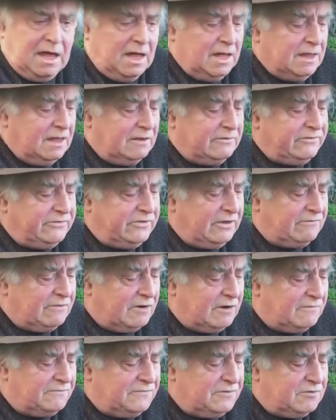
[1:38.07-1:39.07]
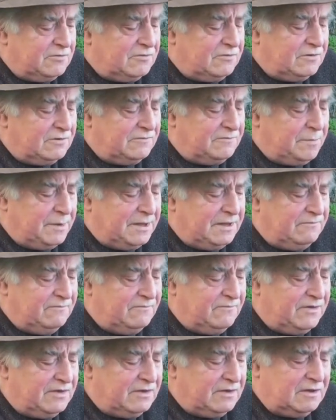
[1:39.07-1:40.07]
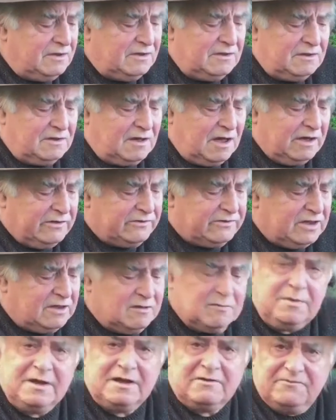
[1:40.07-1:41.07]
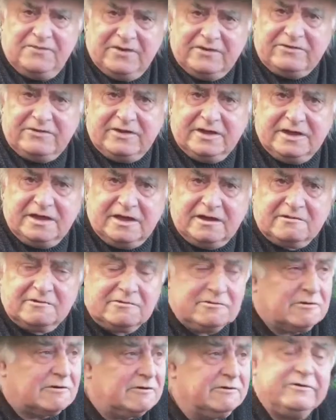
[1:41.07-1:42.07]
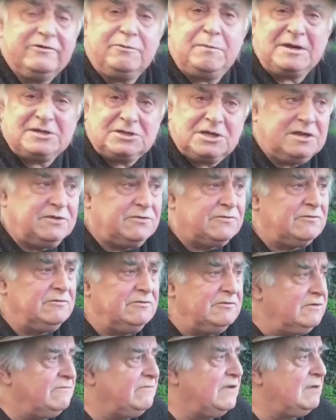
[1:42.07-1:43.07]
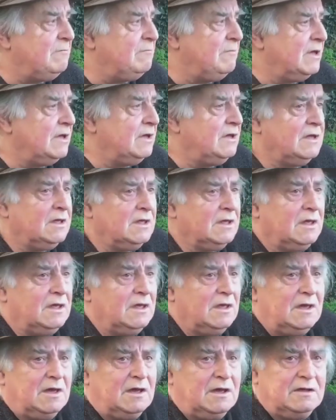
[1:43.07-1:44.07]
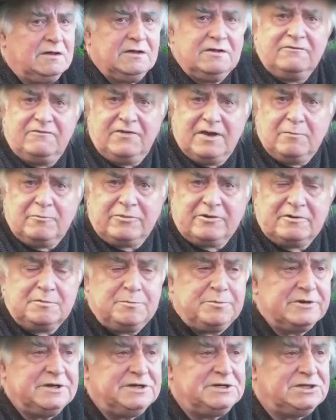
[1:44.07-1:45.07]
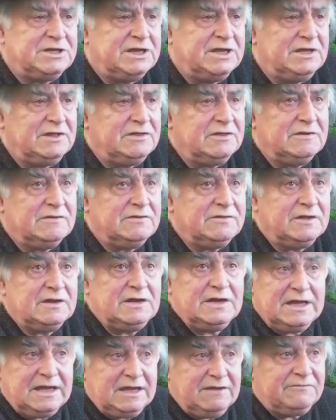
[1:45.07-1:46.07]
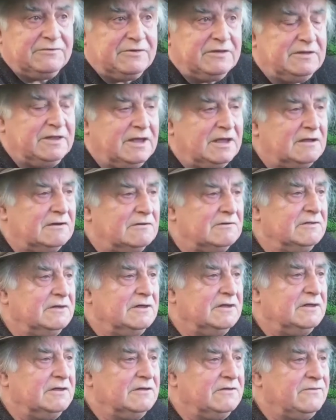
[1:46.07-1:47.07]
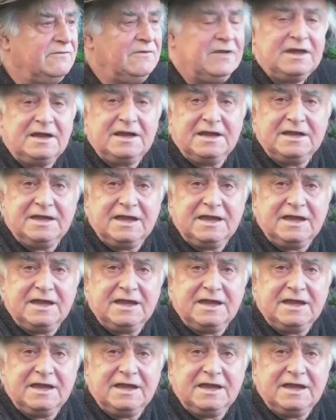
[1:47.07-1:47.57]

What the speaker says: Now, several of you have been asking about visiting Carrowcrory, especially through November. And November, appreciate that the leaves are down, is fairly